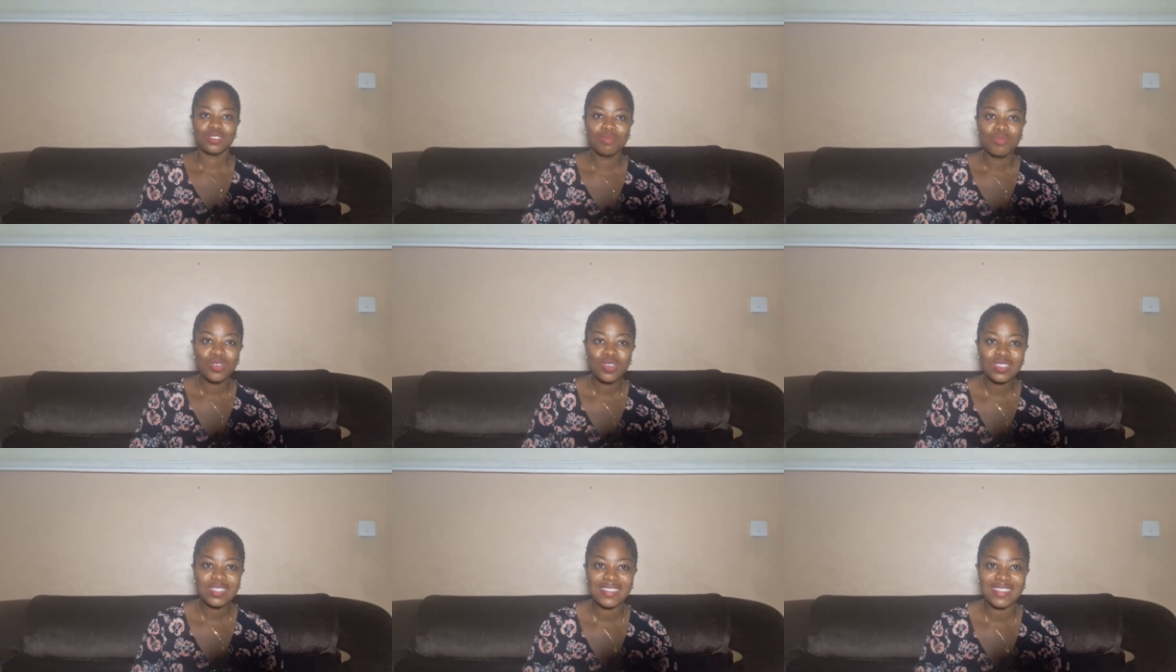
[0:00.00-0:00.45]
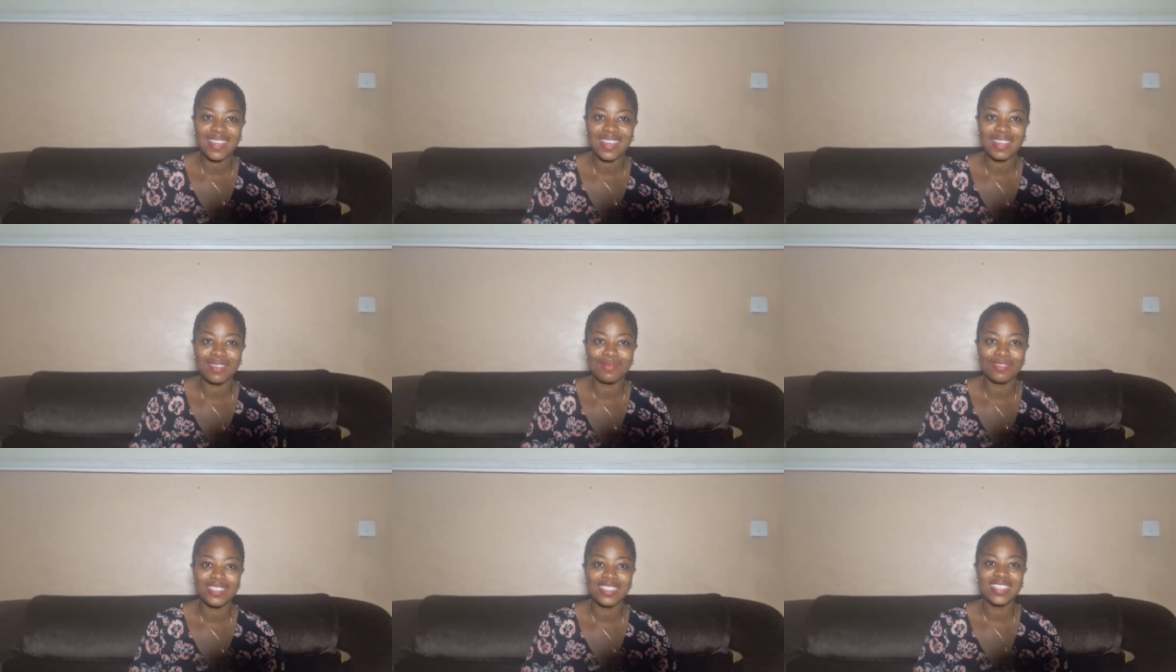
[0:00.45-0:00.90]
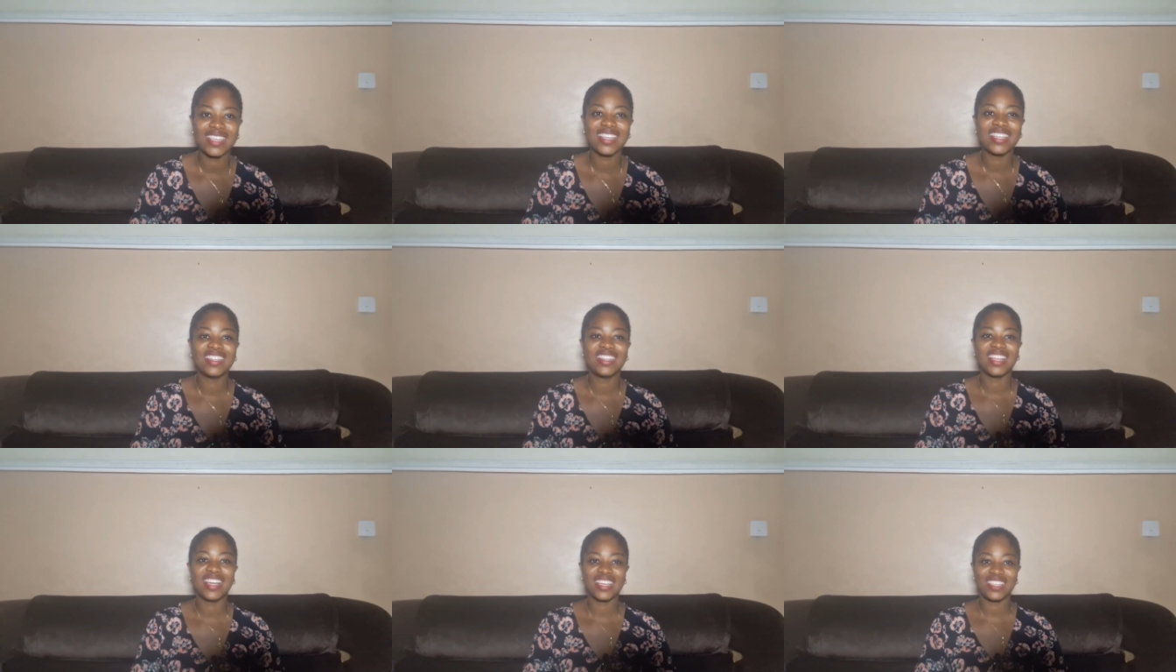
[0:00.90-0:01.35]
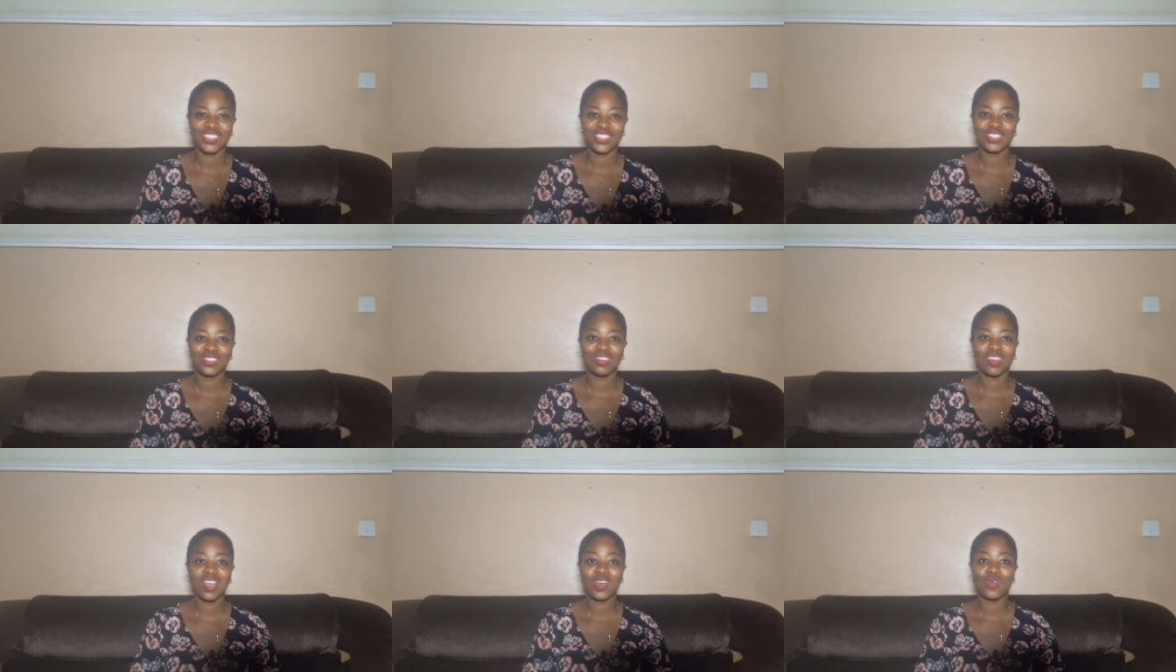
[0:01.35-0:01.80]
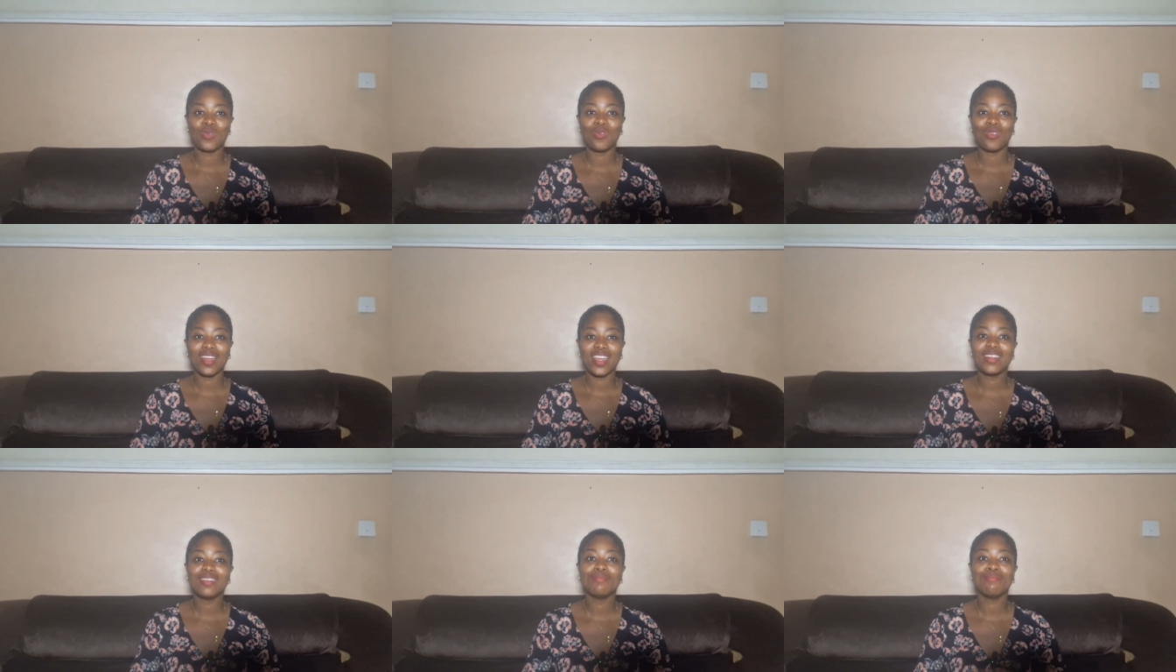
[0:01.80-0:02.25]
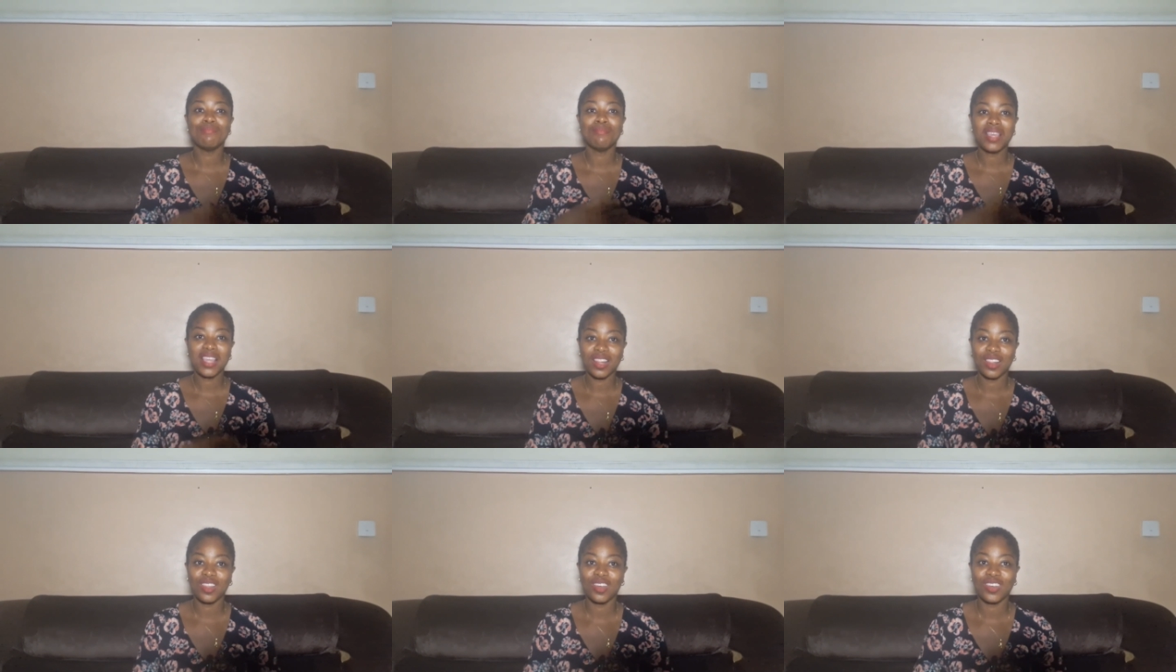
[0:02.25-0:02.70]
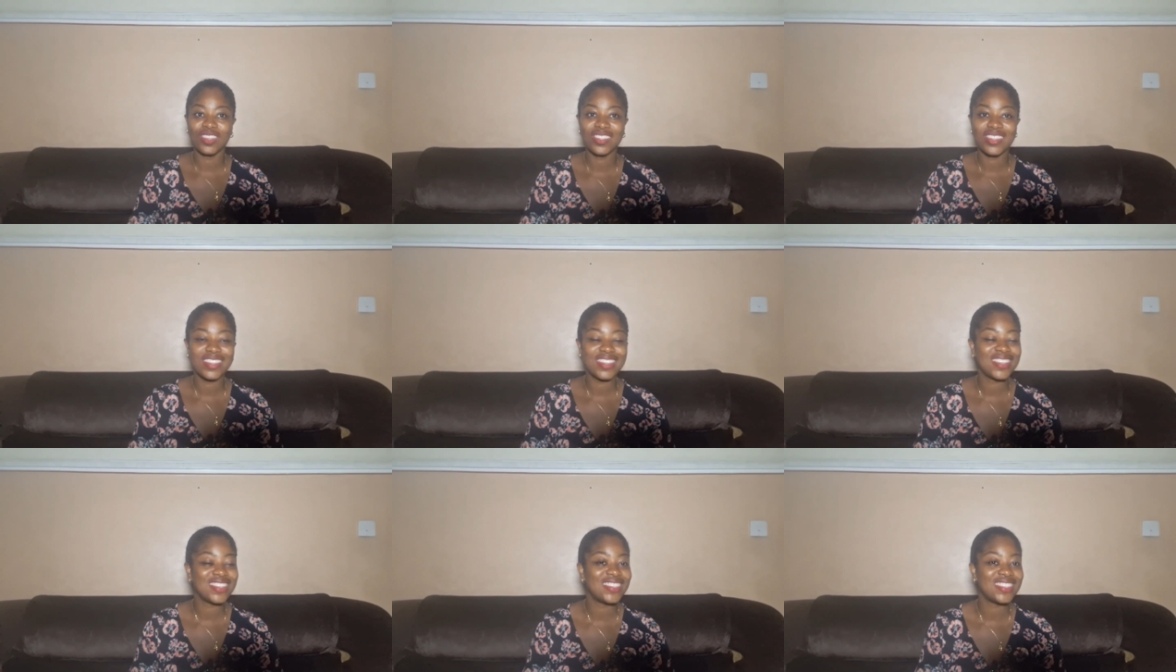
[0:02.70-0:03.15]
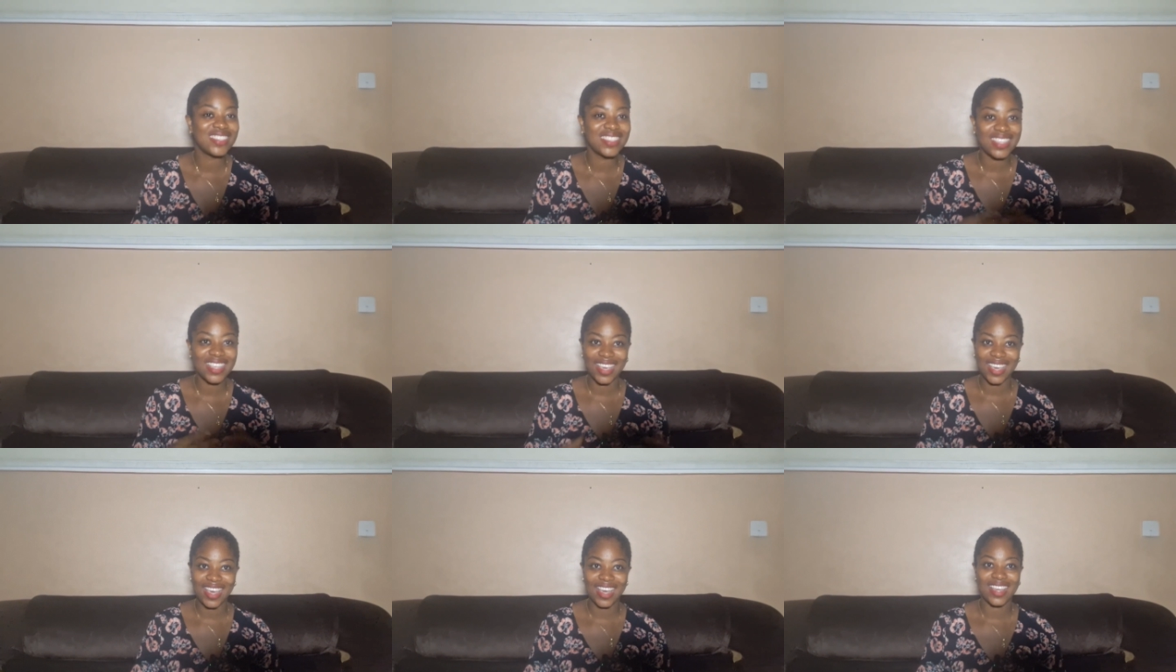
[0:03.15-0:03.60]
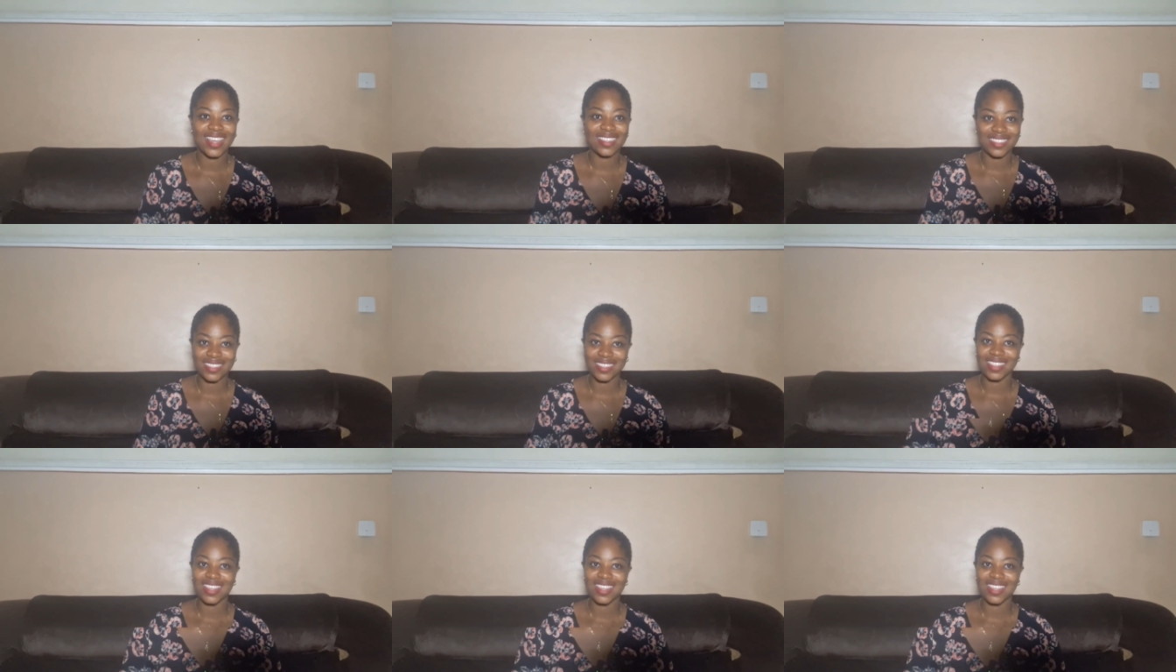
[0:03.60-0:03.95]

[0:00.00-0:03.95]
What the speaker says: most times in Nigeria when melon is scarce.